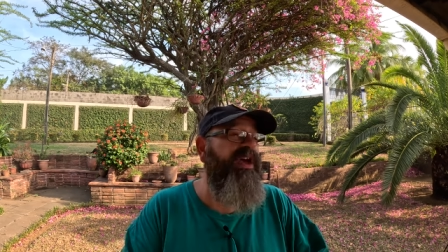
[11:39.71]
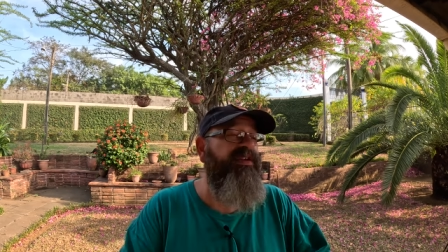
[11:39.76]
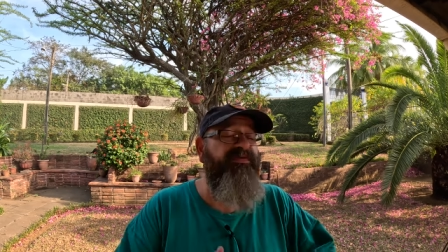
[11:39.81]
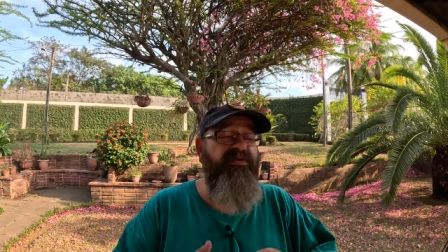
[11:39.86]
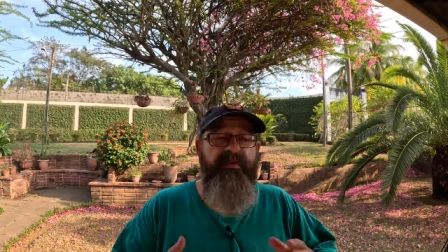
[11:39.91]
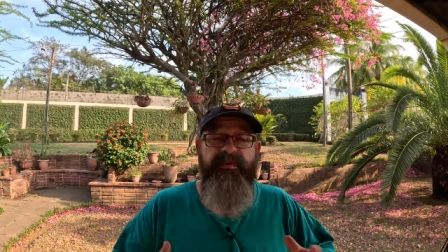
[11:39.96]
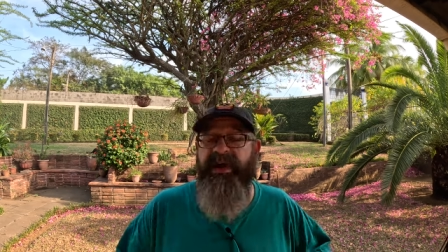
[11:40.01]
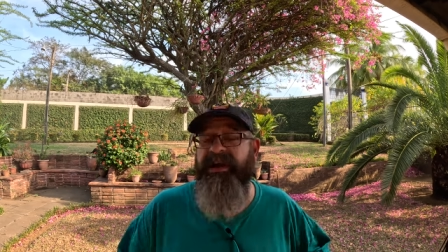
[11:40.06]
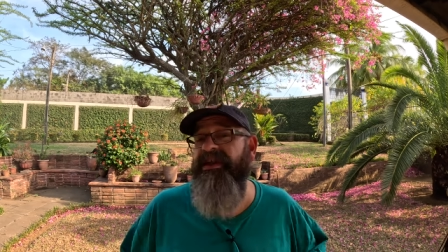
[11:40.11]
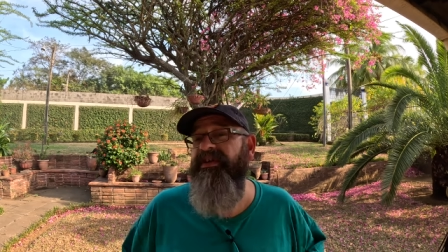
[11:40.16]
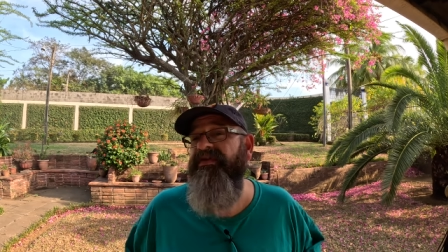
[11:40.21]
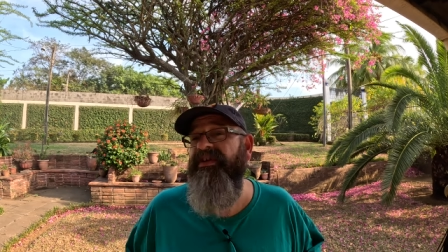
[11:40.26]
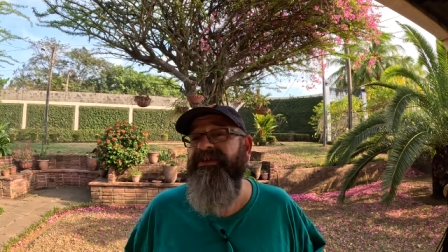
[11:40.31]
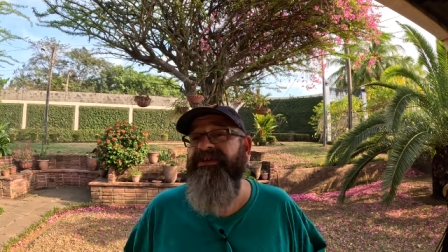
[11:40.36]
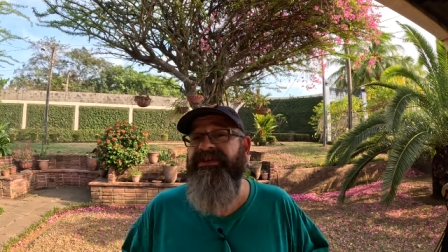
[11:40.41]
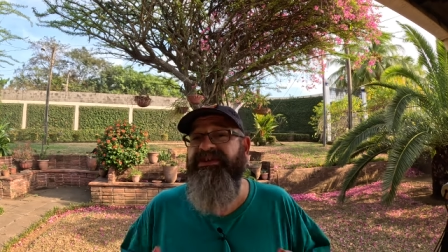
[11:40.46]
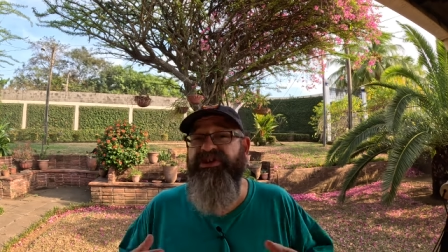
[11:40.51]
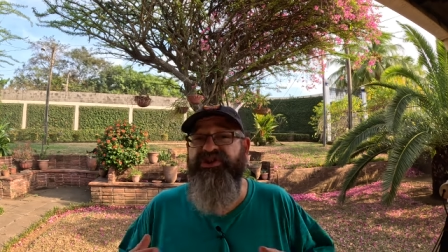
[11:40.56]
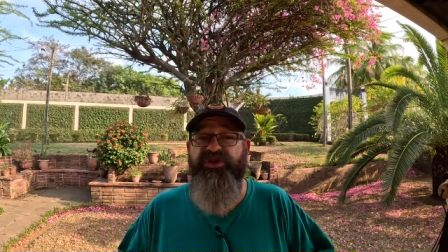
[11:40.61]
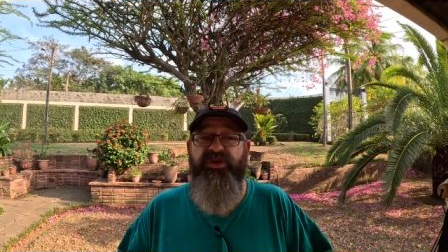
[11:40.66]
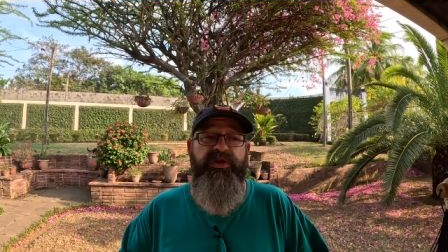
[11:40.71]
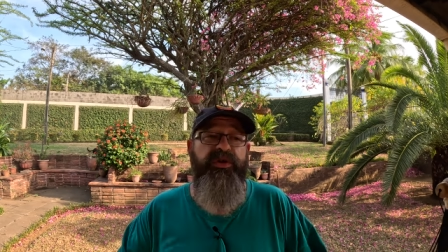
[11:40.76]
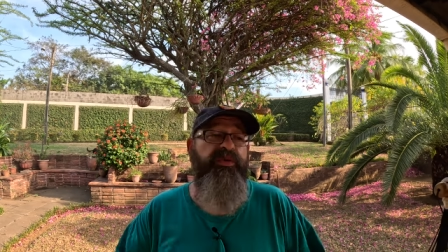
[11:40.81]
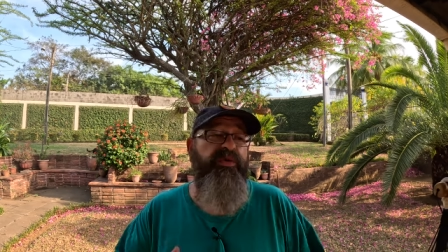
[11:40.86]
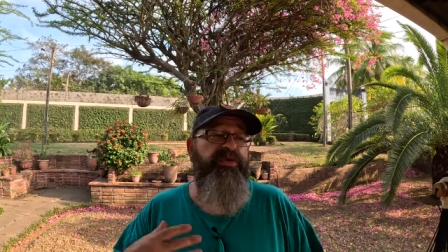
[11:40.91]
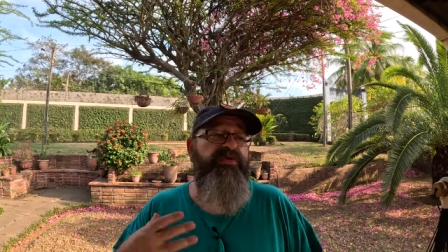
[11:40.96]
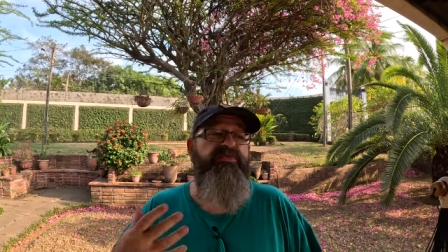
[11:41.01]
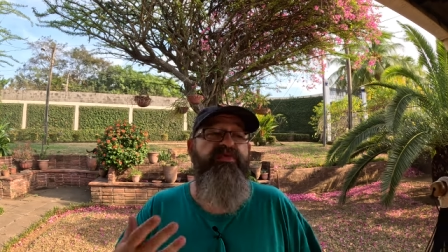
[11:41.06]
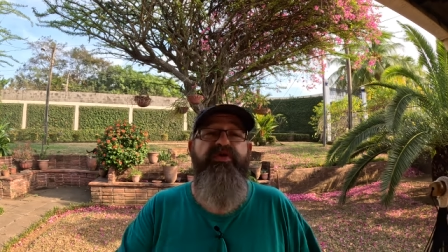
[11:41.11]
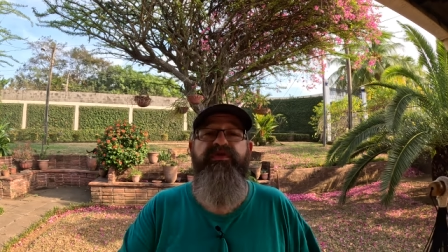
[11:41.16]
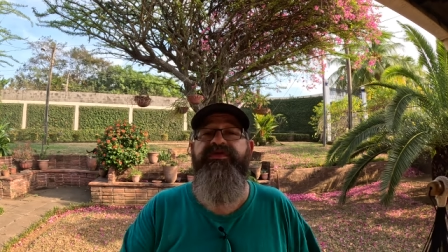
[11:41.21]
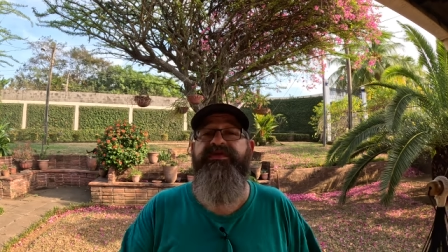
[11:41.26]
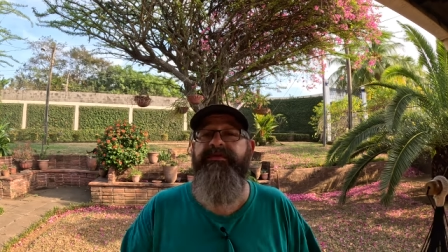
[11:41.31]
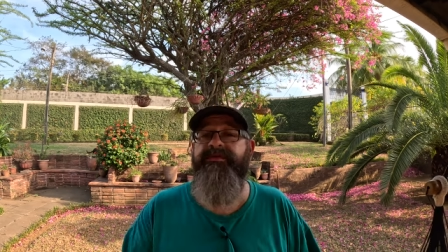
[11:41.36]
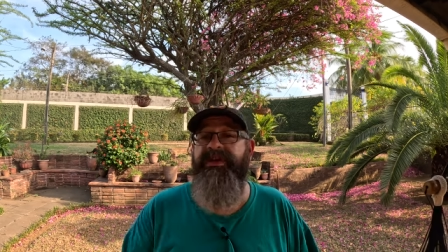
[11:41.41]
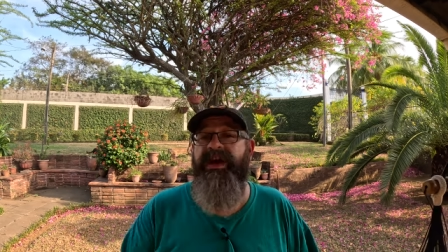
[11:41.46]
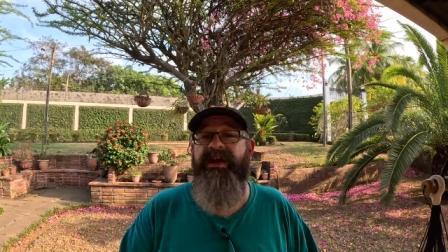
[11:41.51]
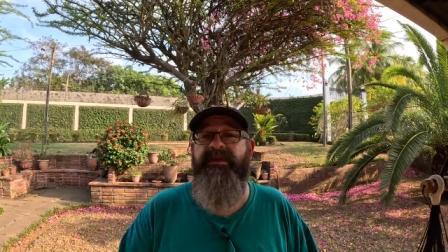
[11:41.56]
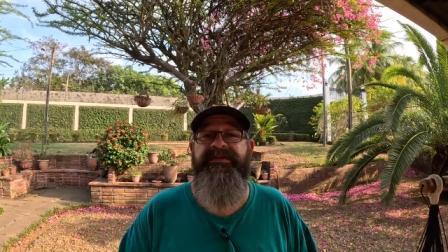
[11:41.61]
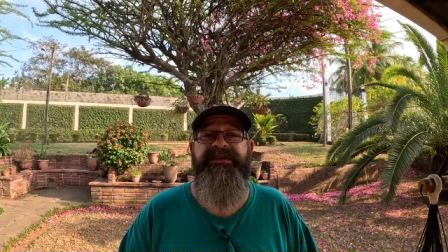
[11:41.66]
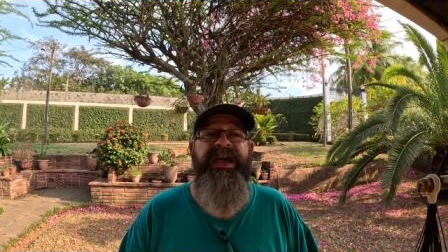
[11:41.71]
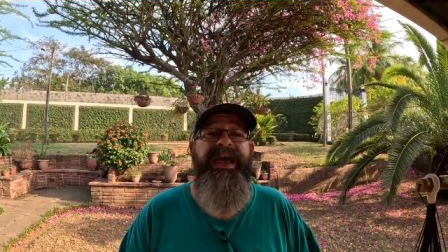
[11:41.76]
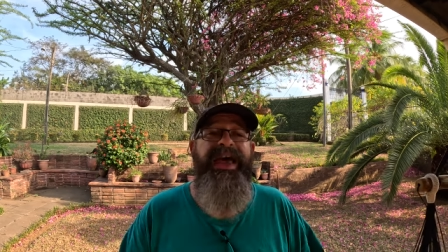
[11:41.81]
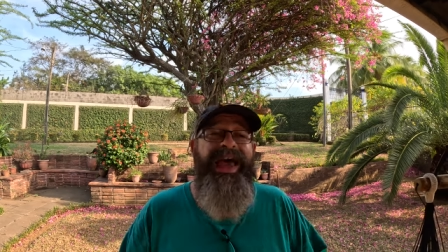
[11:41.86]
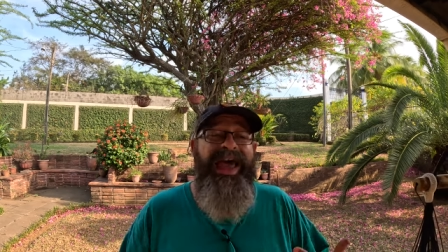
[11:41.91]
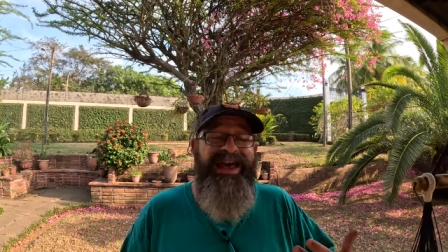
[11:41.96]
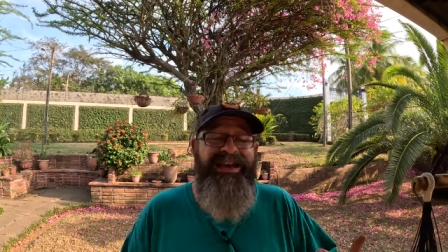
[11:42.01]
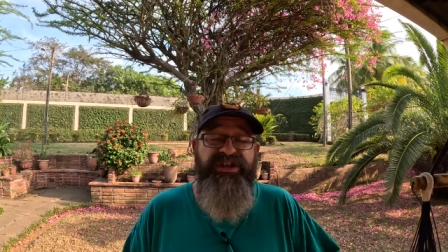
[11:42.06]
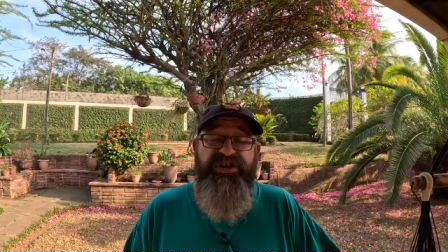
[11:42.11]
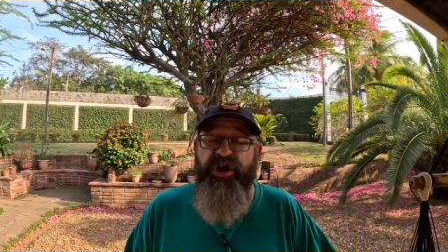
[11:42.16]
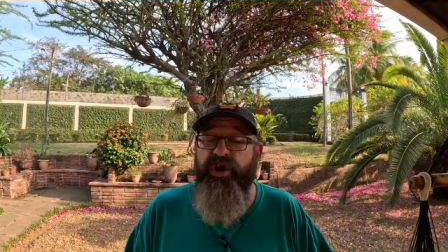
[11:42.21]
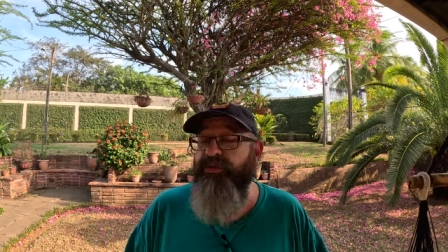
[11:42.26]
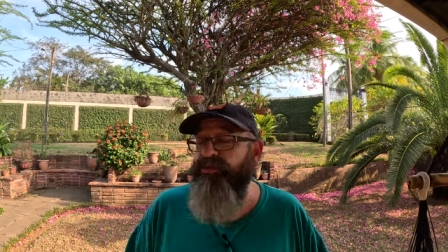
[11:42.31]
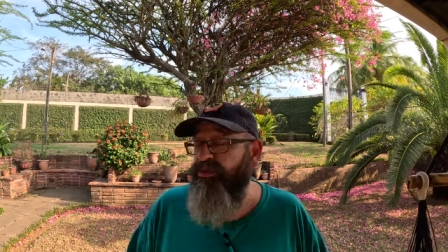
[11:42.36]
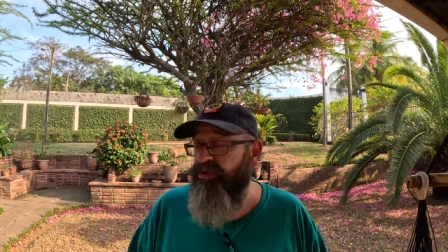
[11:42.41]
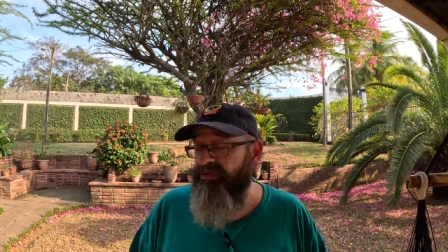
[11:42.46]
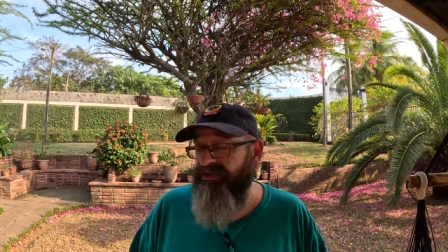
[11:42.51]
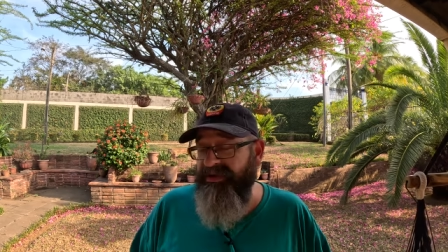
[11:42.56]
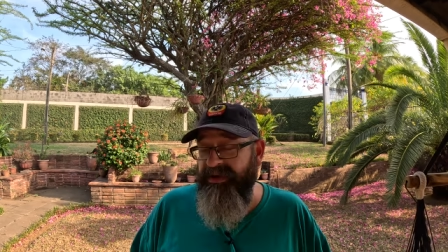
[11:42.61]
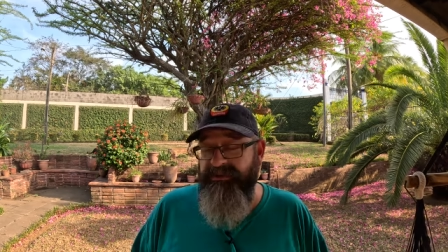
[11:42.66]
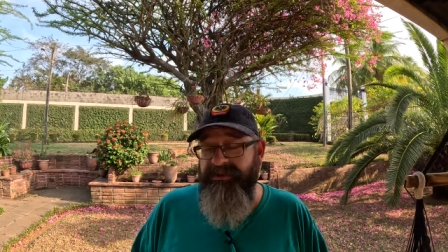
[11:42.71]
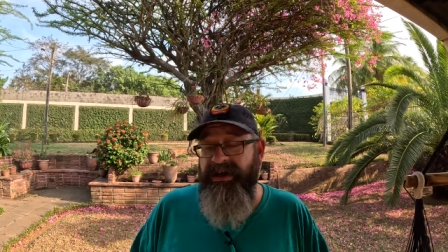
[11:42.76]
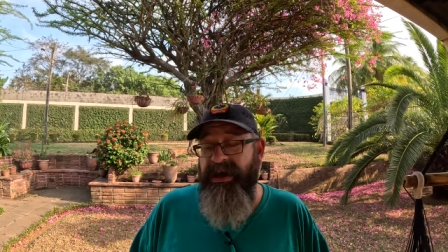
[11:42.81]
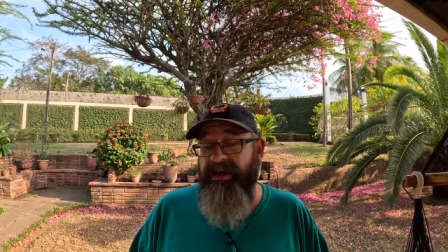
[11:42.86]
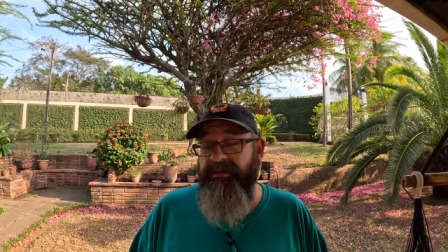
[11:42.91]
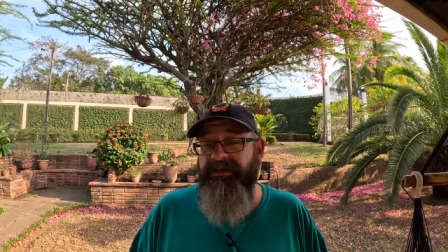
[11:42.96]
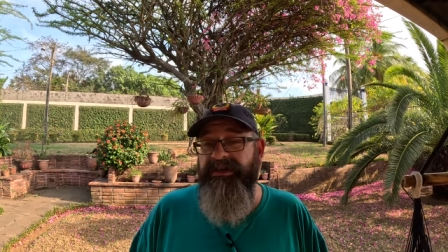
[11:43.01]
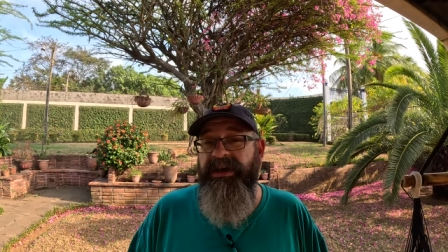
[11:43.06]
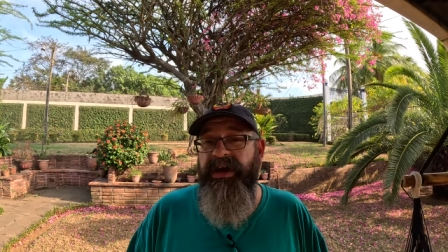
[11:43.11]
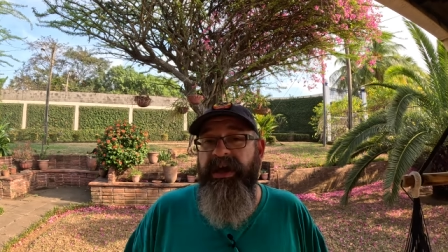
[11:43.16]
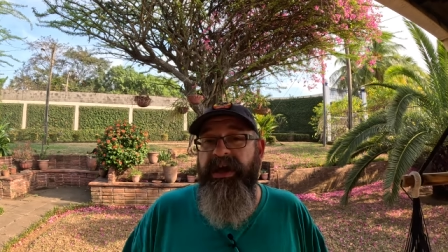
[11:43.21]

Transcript: And for many of us, it's a journey where you move sometimes and don't move sometimes.